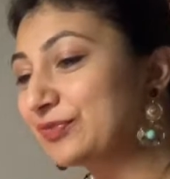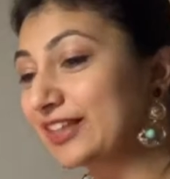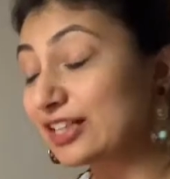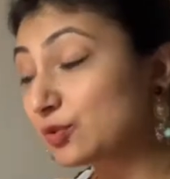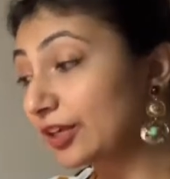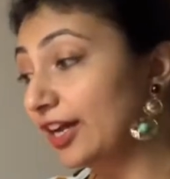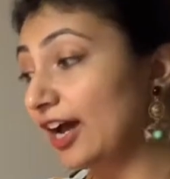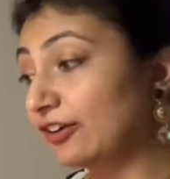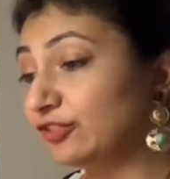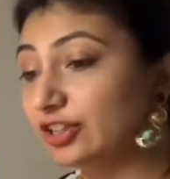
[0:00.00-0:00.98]
that's what I
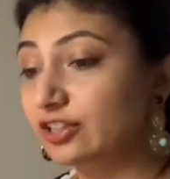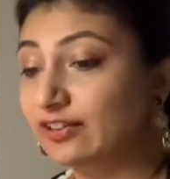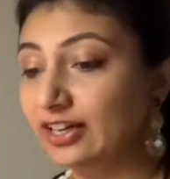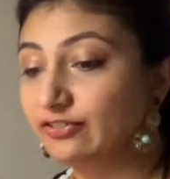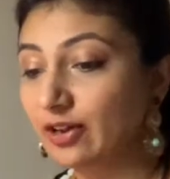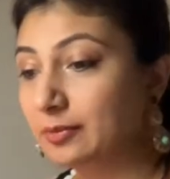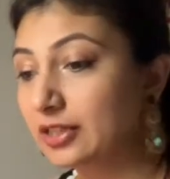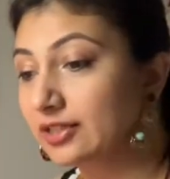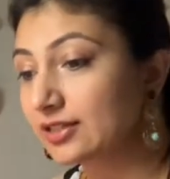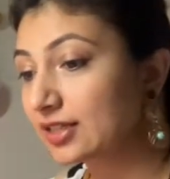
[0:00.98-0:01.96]
have for the divine
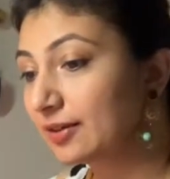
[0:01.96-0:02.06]
feminines.